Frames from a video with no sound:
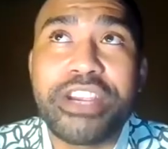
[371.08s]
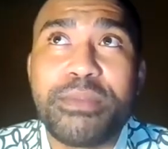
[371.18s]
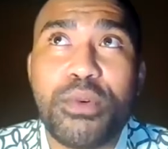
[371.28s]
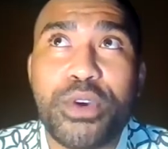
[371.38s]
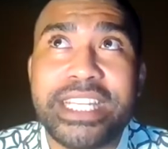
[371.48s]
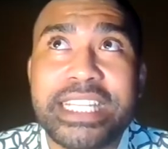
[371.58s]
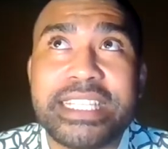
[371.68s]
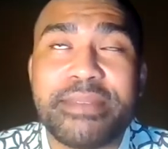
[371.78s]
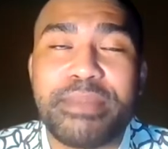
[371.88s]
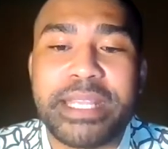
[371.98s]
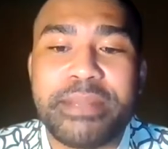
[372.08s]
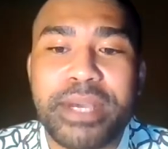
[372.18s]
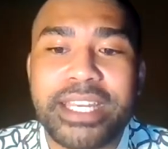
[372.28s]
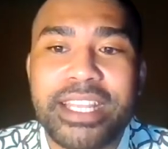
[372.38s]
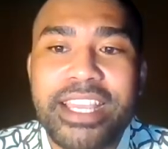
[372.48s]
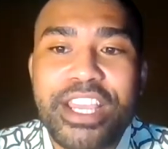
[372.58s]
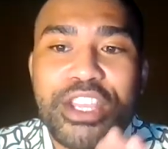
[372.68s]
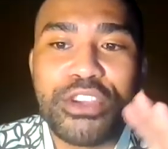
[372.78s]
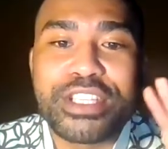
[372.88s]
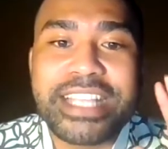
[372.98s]
it more in discipline, but
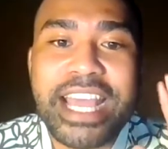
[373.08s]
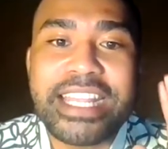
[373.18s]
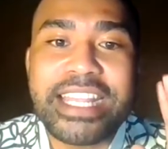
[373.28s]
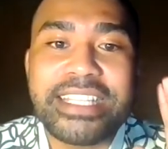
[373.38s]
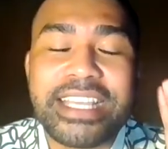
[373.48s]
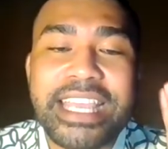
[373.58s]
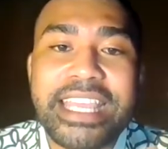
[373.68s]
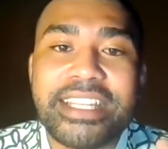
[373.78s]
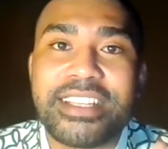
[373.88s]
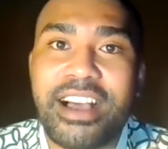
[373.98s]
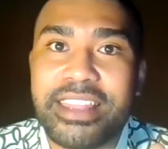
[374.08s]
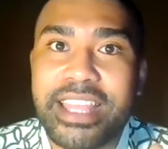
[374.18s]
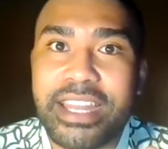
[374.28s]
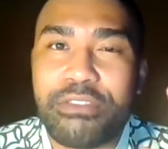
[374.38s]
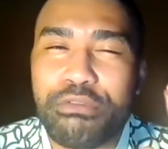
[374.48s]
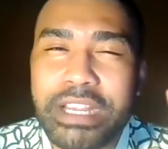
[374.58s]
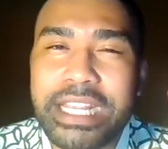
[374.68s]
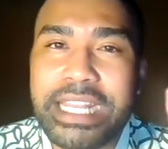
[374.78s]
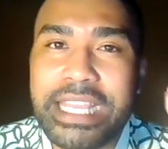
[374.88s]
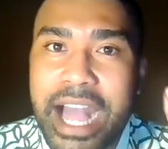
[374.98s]
you're starting to hit on that
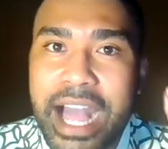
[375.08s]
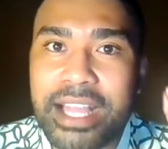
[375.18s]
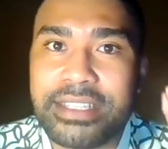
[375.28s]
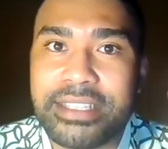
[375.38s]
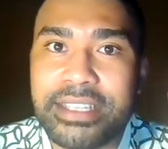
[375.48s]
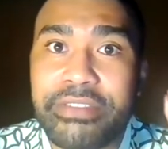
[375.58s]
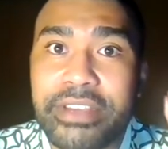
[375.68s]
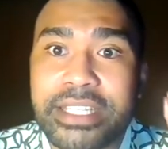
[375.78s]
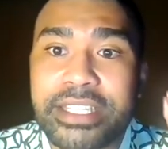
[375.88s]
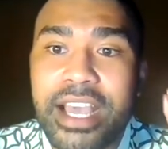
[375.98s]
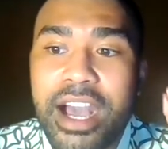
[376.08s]
really hard surface